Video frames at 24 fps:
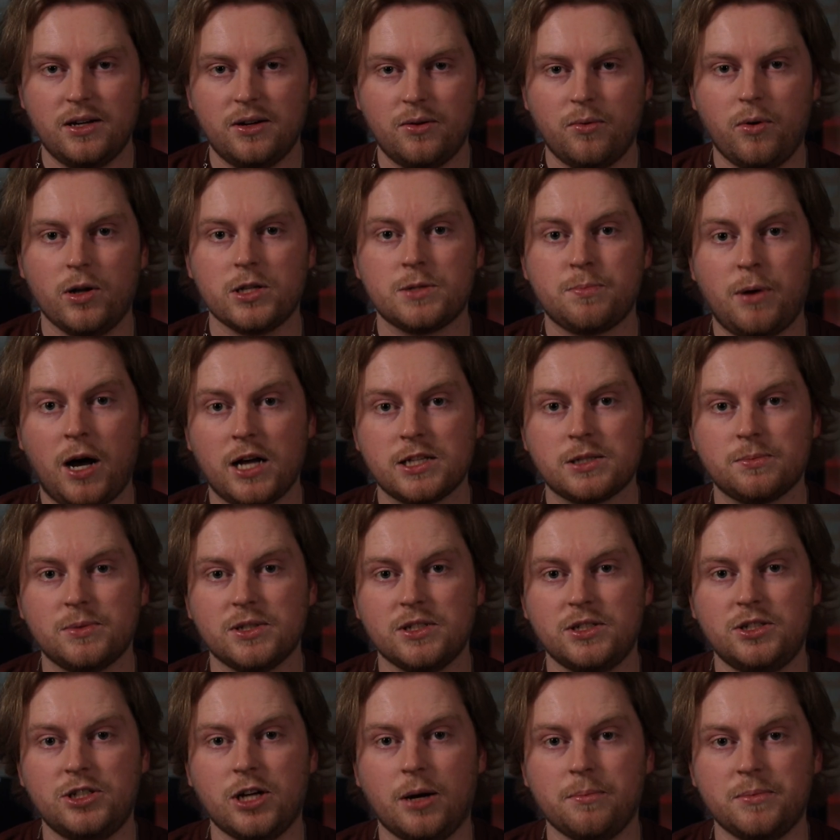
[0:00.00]
While it's possible
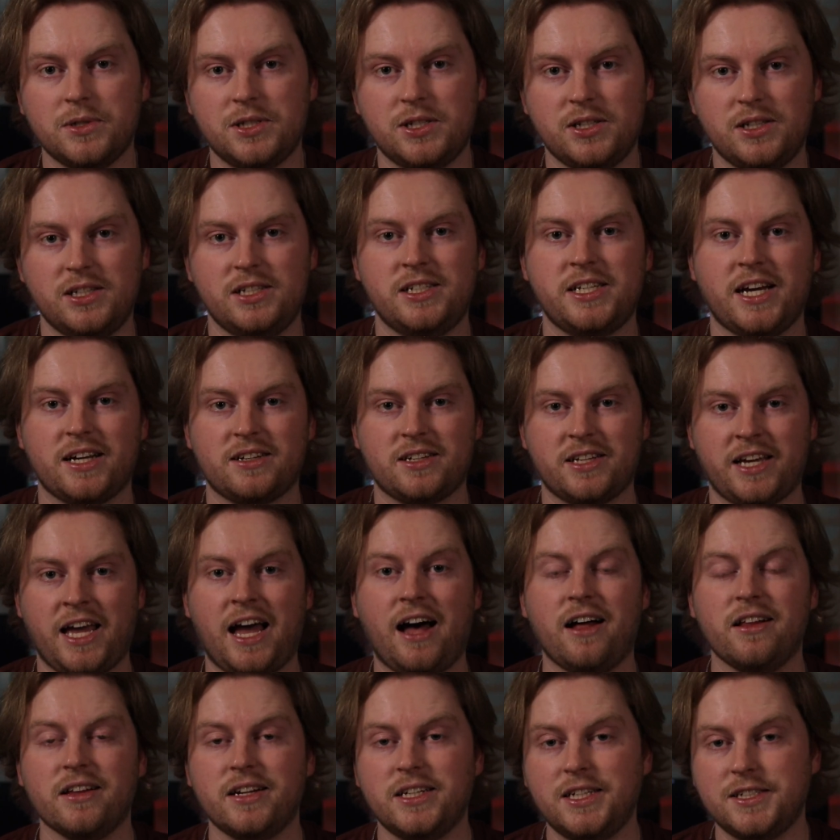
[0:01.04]
to jump into the
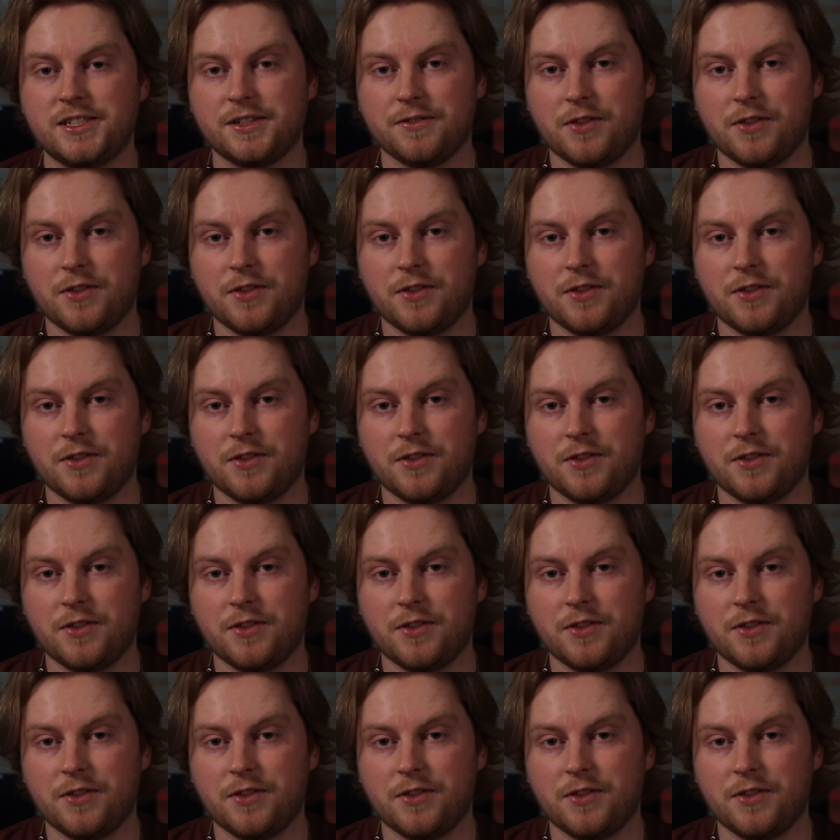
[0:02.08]
technicalities